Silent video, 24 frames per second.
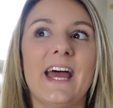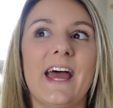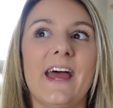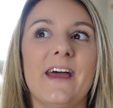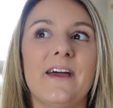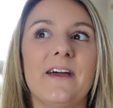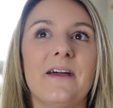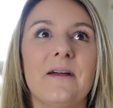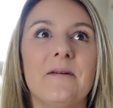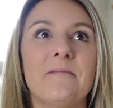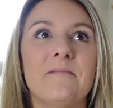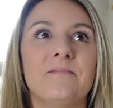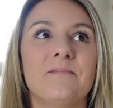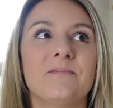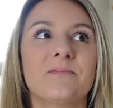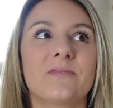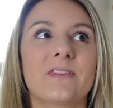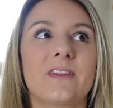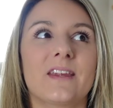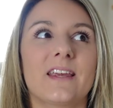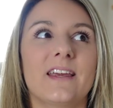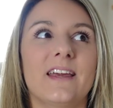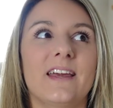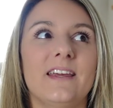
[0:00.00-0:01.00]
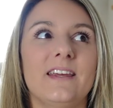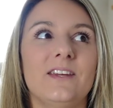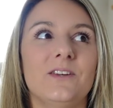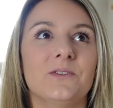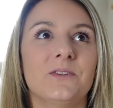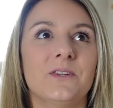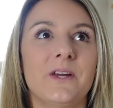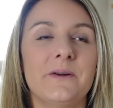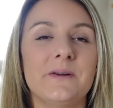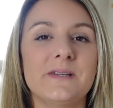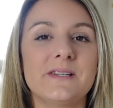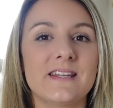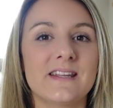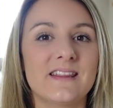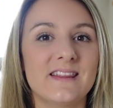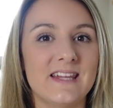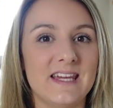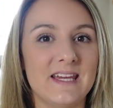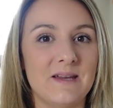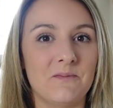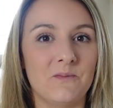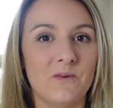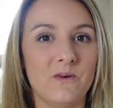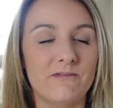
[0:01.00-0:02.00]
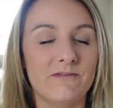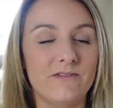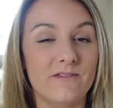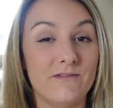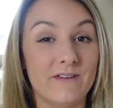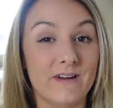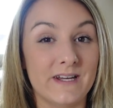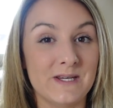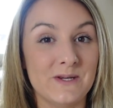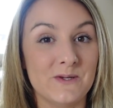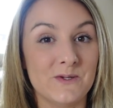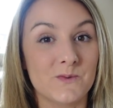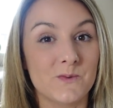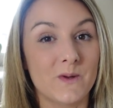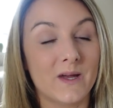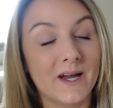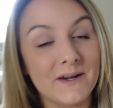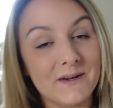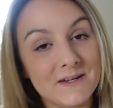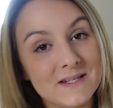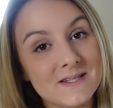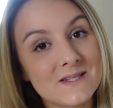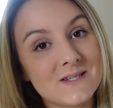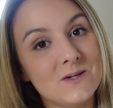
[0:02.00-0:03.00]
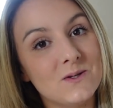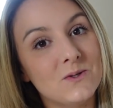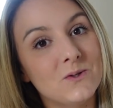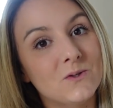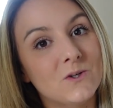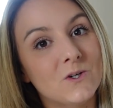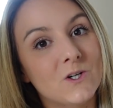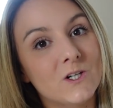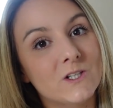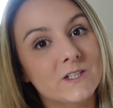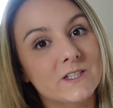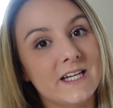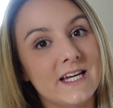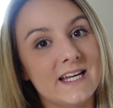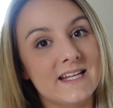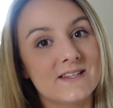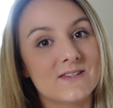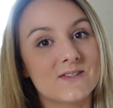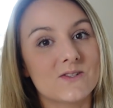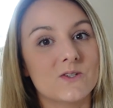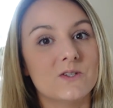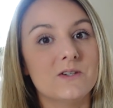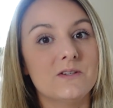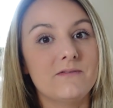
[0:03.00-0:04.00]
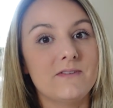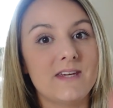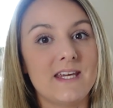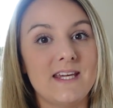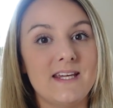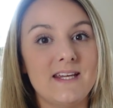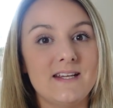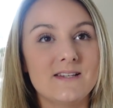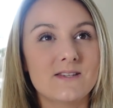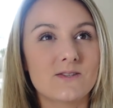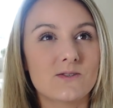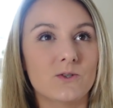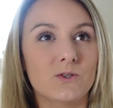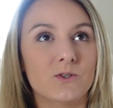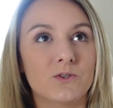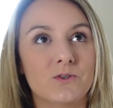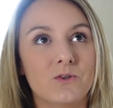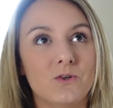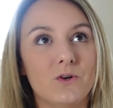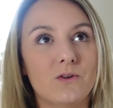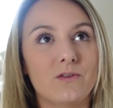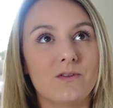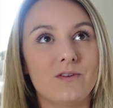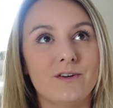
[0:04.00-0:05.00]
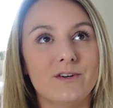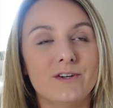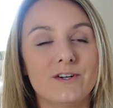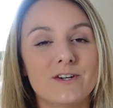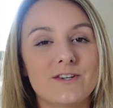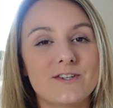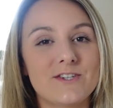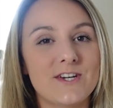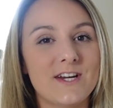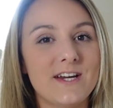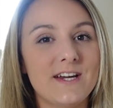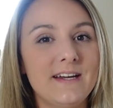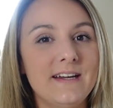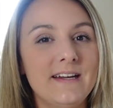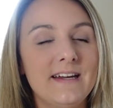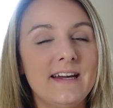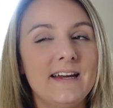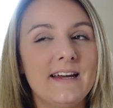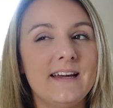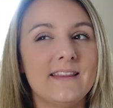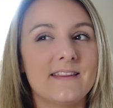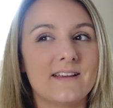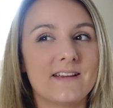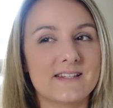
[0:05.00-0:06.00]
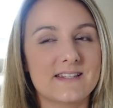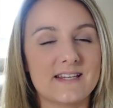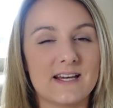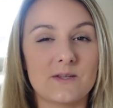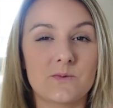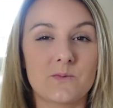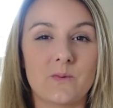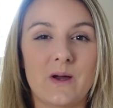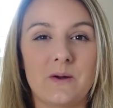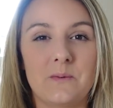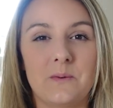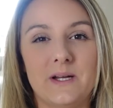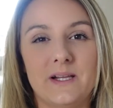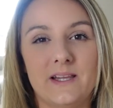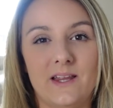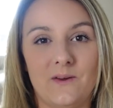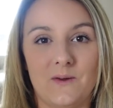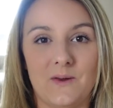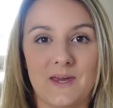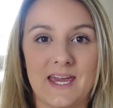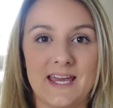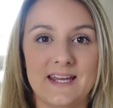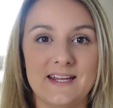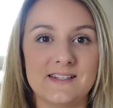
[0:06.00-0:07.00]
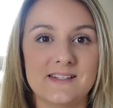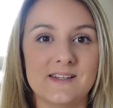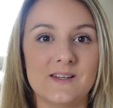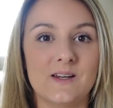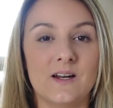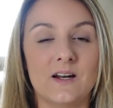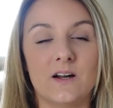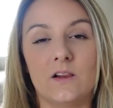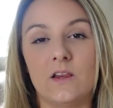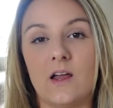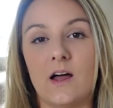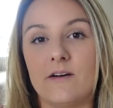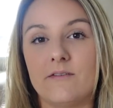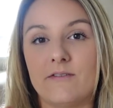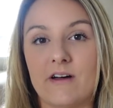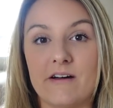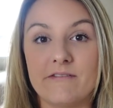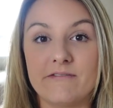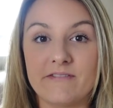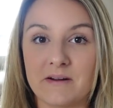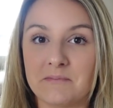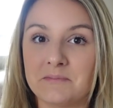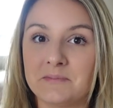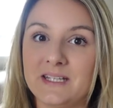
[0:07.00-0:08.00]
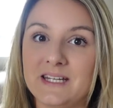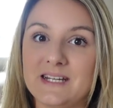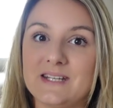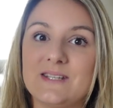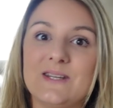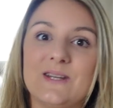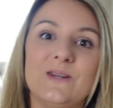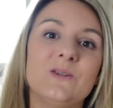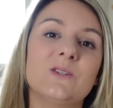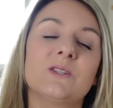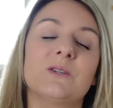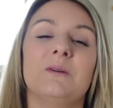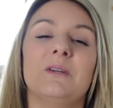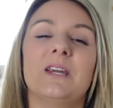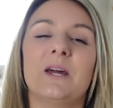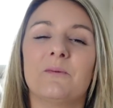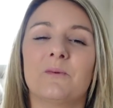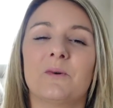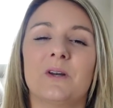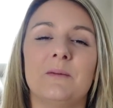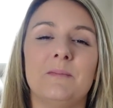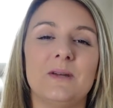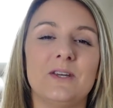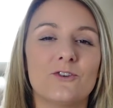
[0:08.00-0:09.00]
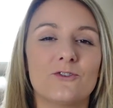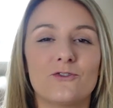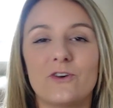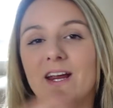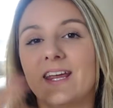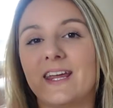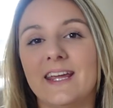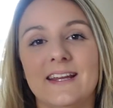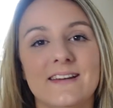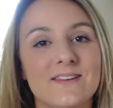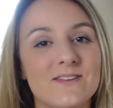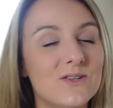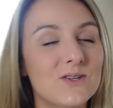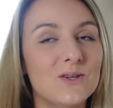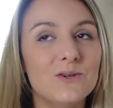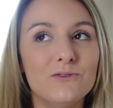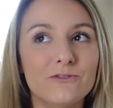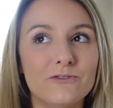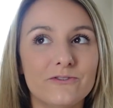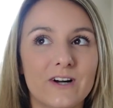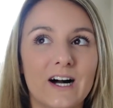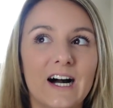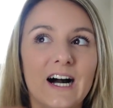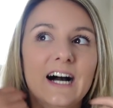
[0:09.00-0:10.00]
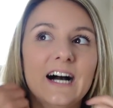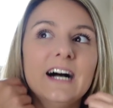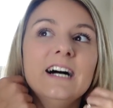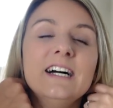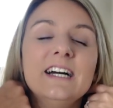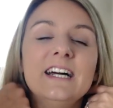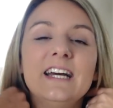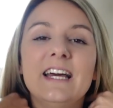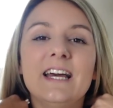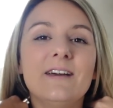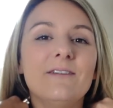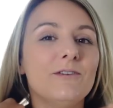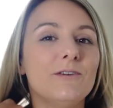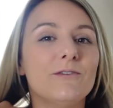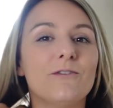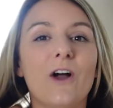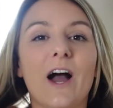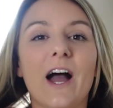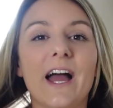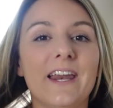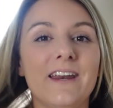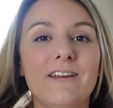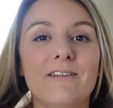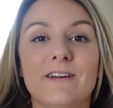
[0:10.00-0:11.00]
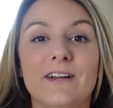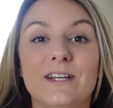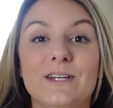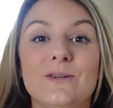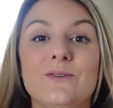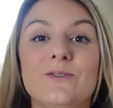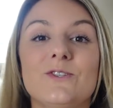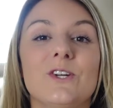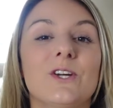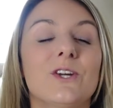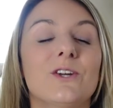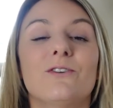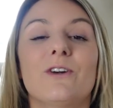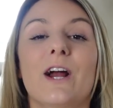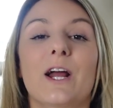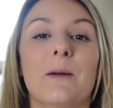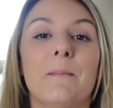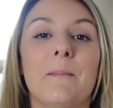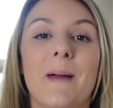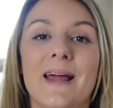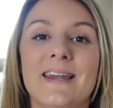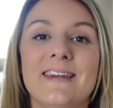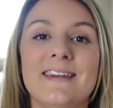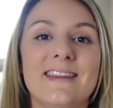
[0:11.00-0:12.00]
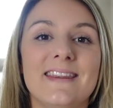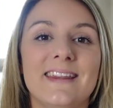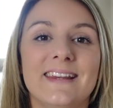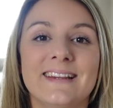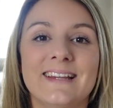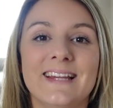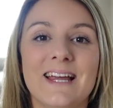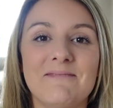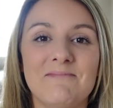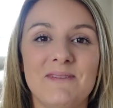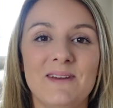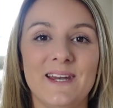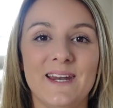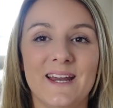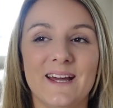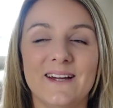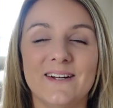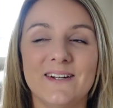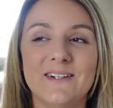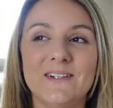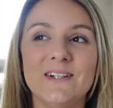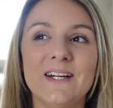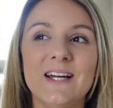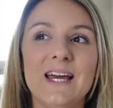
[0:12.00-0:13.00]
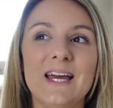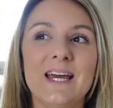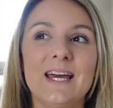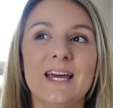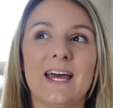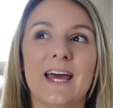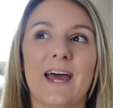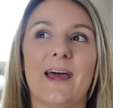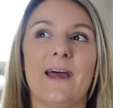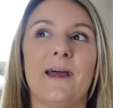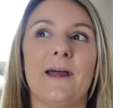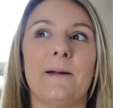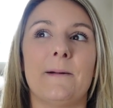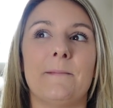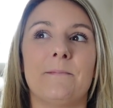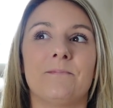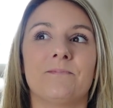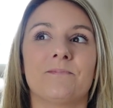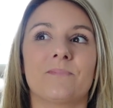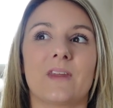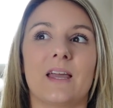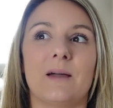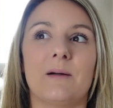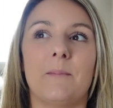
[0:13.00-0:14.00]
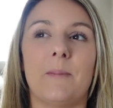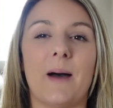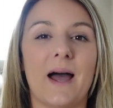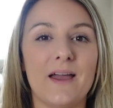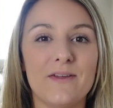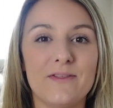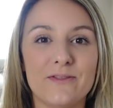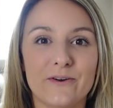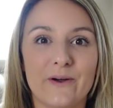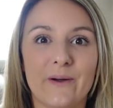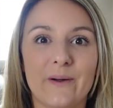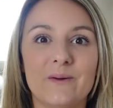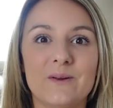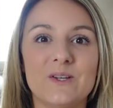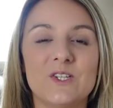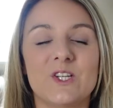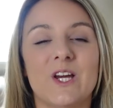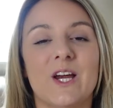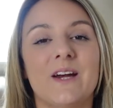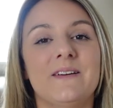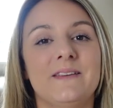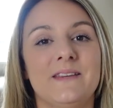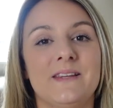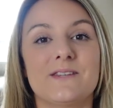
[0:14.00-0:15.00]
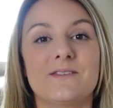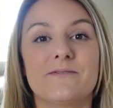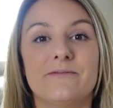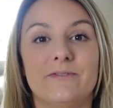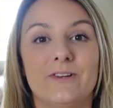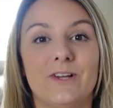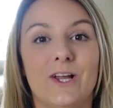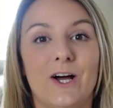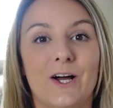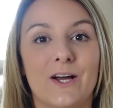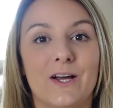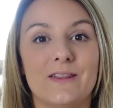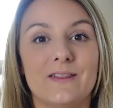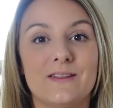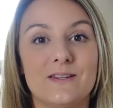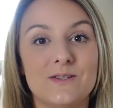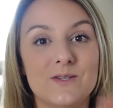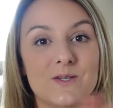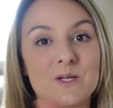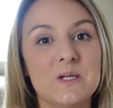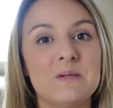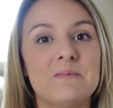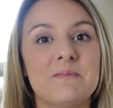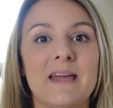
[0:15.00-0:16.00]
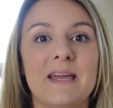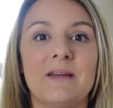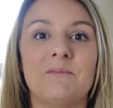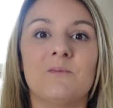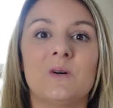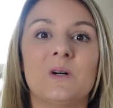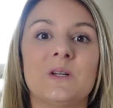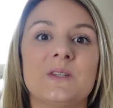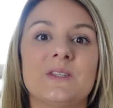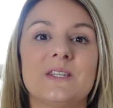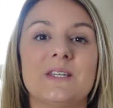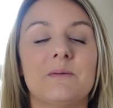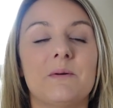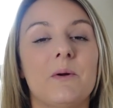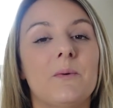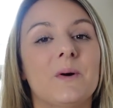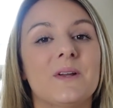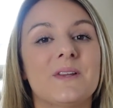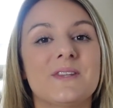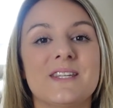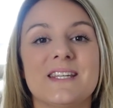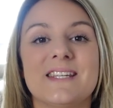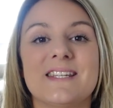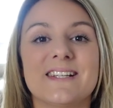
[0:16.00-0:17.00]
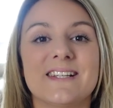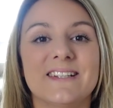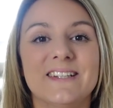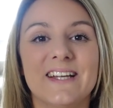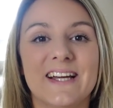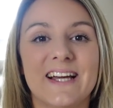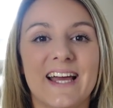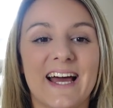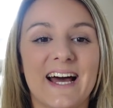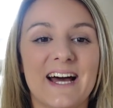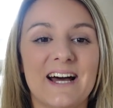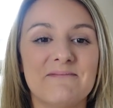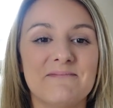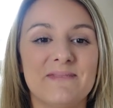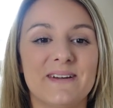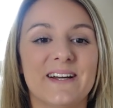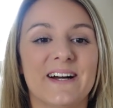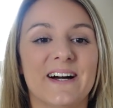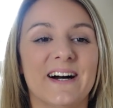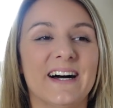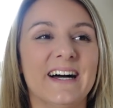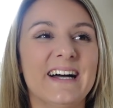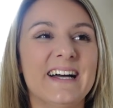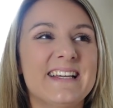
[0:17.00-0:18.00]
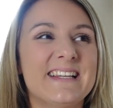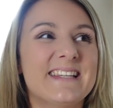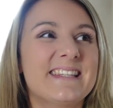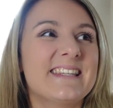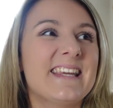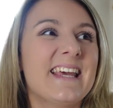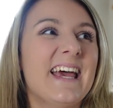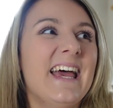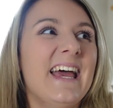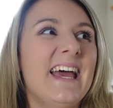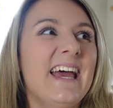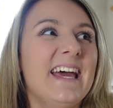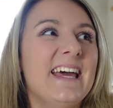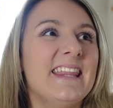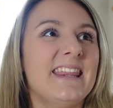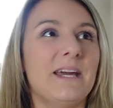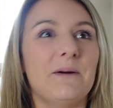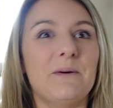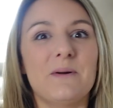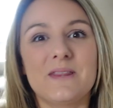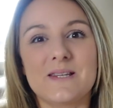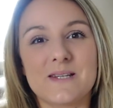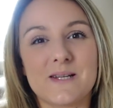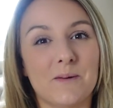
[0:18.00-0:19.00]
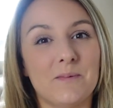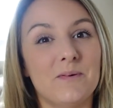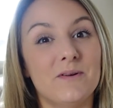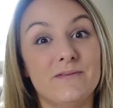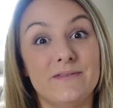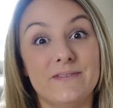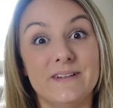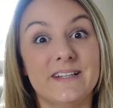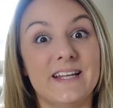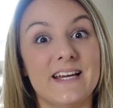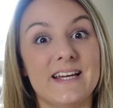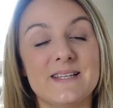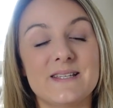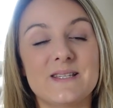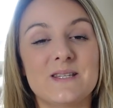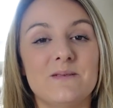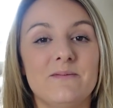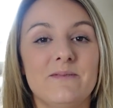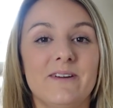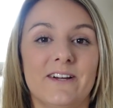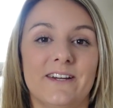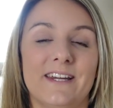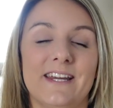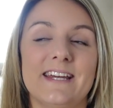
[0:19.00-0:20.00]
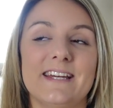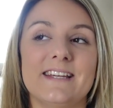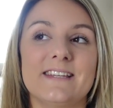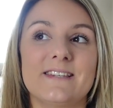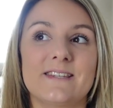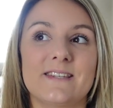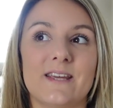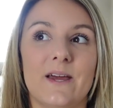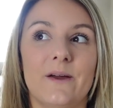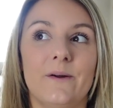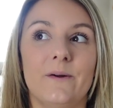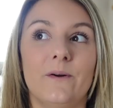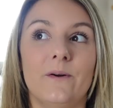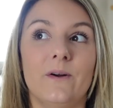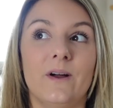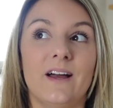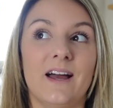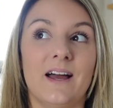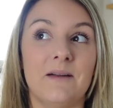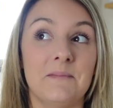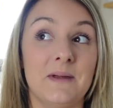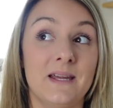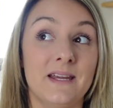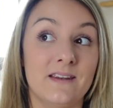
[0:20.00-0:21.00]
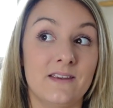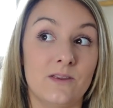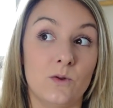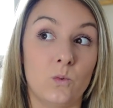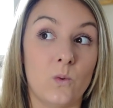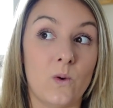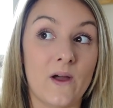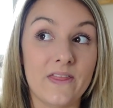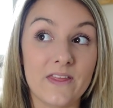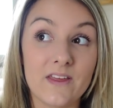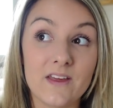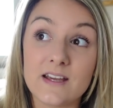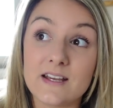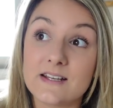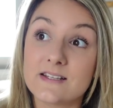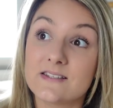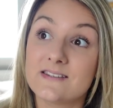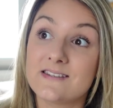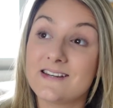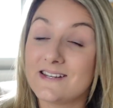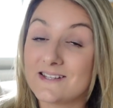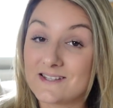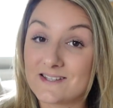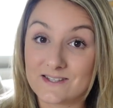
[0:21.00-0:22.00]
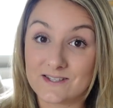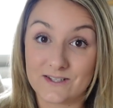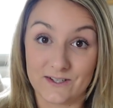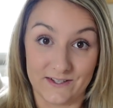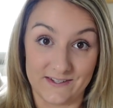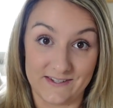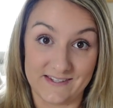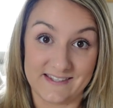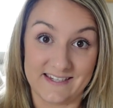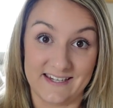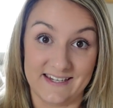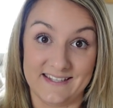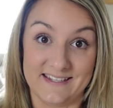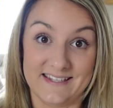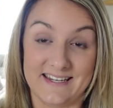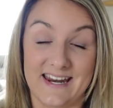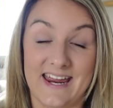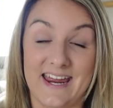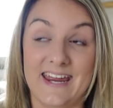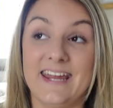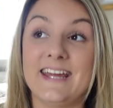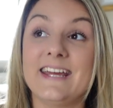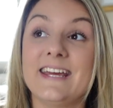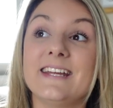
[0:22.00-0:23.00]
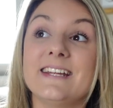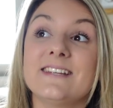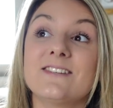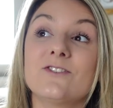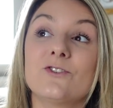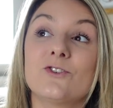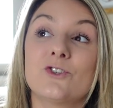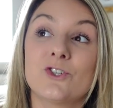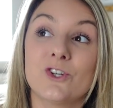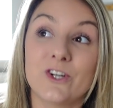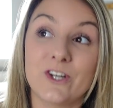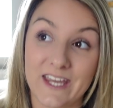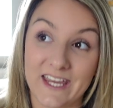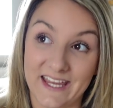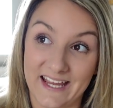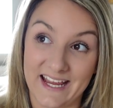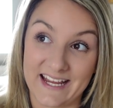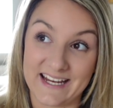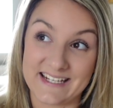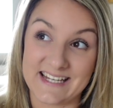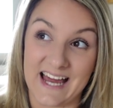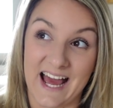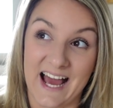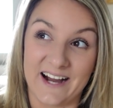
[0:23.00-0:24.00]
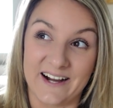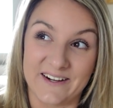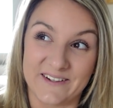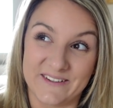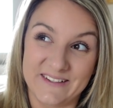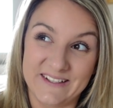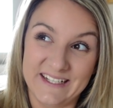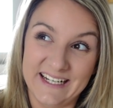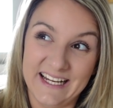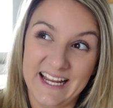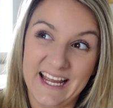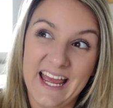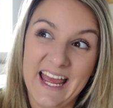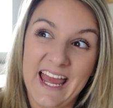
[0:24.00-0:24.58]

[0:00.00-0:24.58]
Um, you'll notice a theme with the venues we're going to. They're all in sort of East or North Yorkshire because that's where we're located and a lot of our family too, so we don't want to be trekking too far. If you've got any venues you could recommend, then let me know. Um, but I thought I would share in this vlog the two main ones that we wanted to look at because they were the top of the list, to be honest. So, I mean, the weather is disgusting today. It's chucking it down.